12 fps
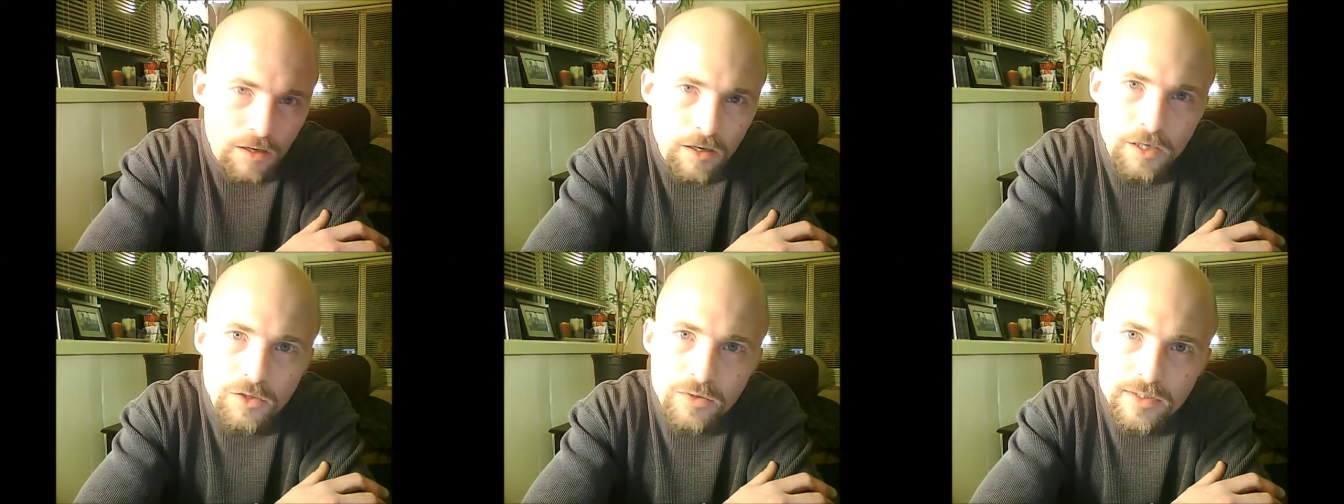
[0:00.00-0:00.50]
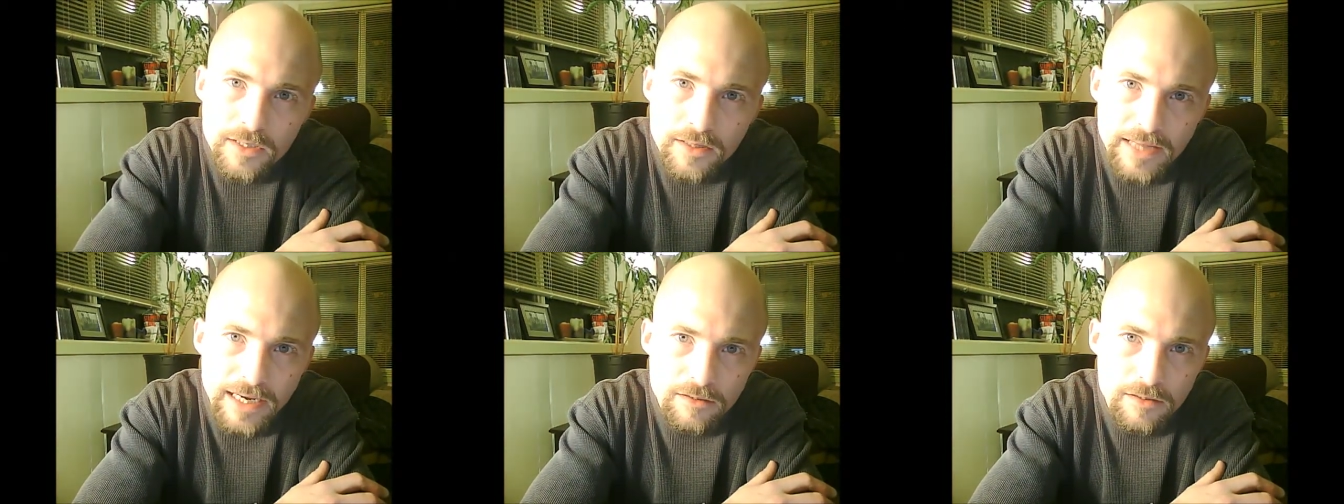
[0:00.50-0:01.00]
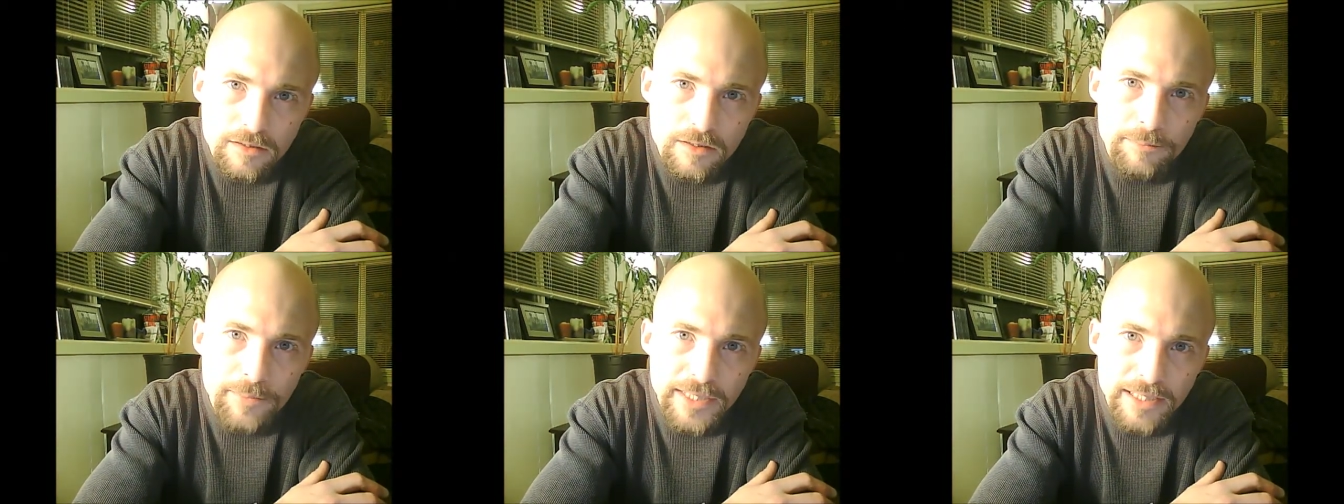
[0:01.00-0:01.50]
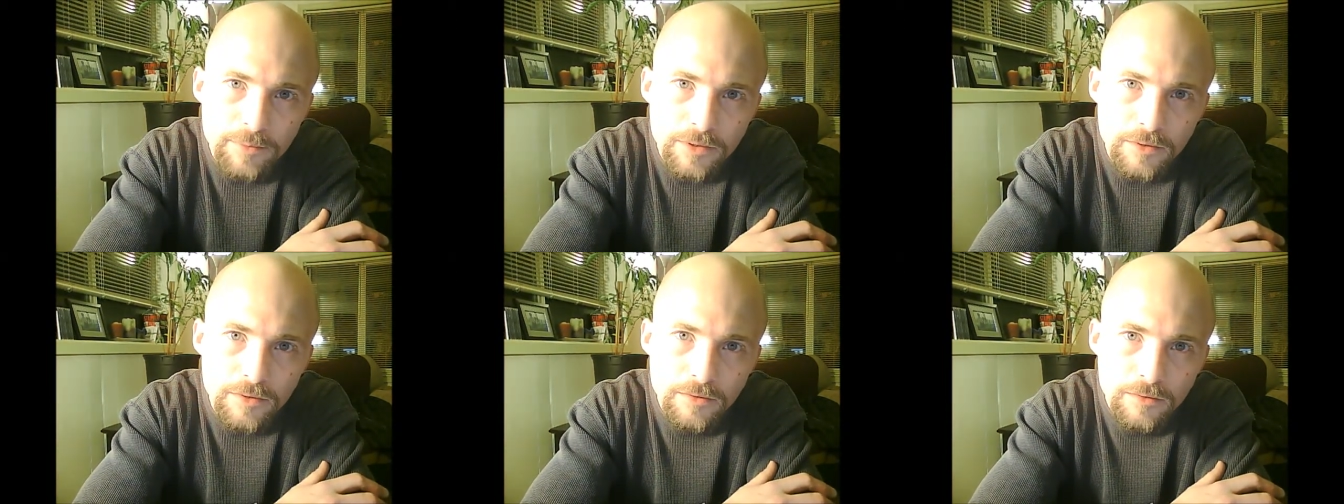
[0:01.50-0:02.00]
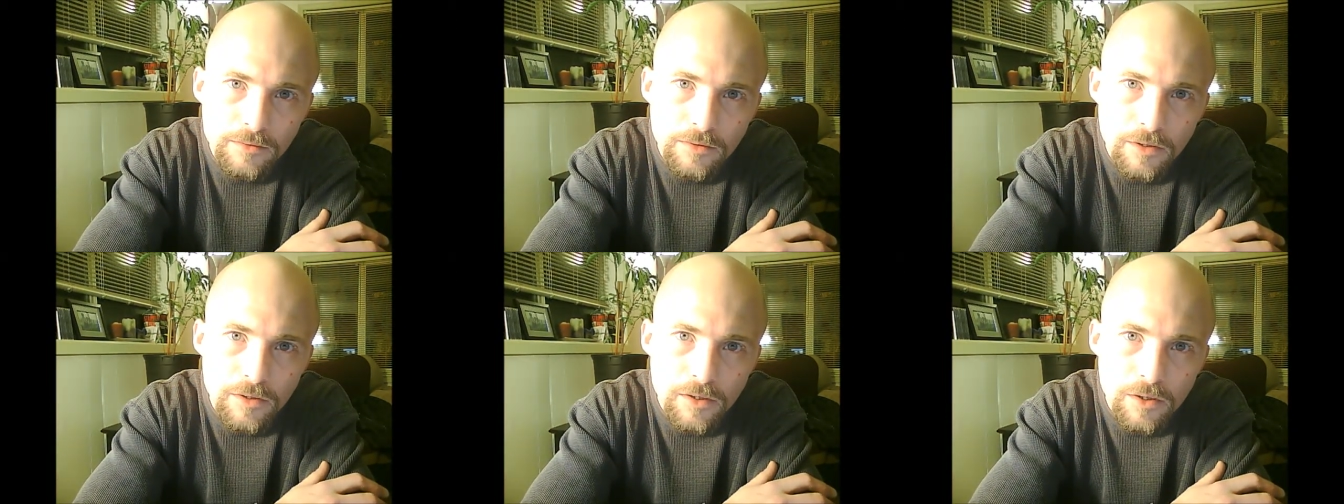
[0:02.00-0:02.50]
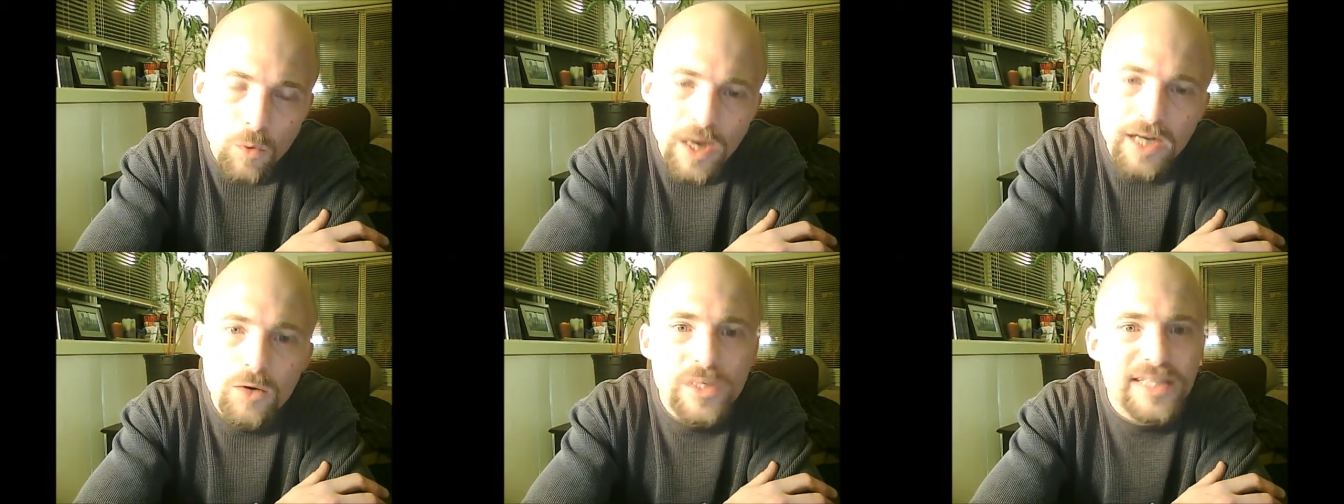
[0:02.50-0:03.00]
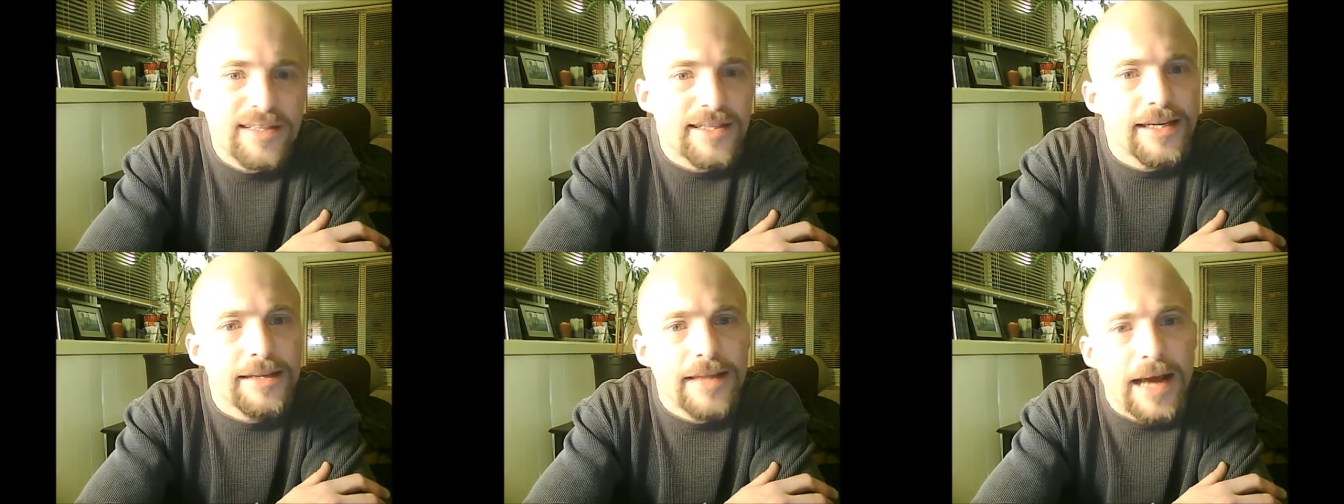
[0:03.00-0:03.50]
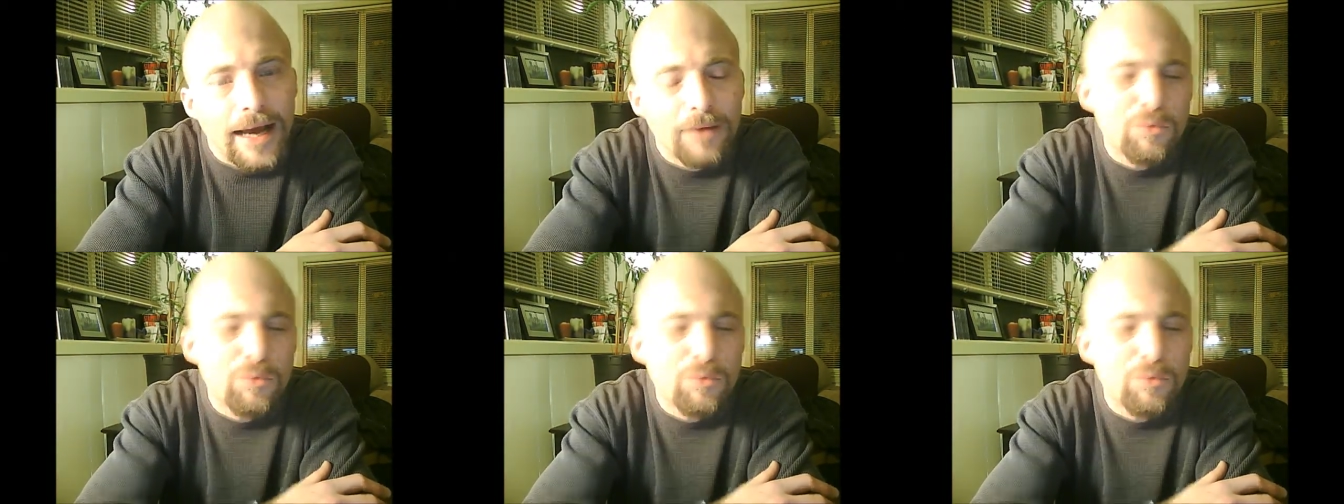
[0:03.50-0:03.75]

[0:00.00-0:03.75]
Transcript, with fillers: hundreds of thousands of people why don't we see that?